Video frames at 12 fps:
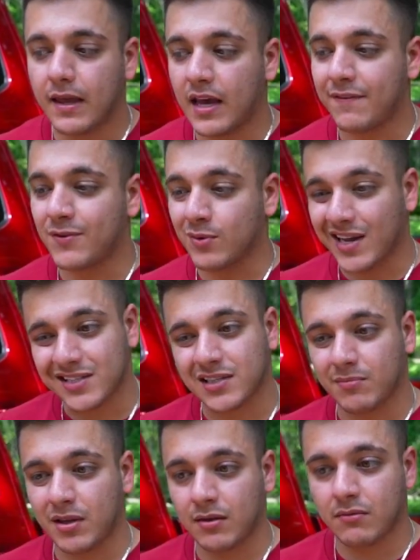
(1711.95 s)
And if you like
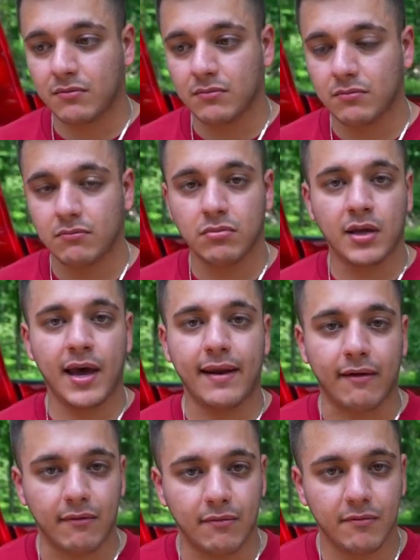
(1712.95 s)
something, get it.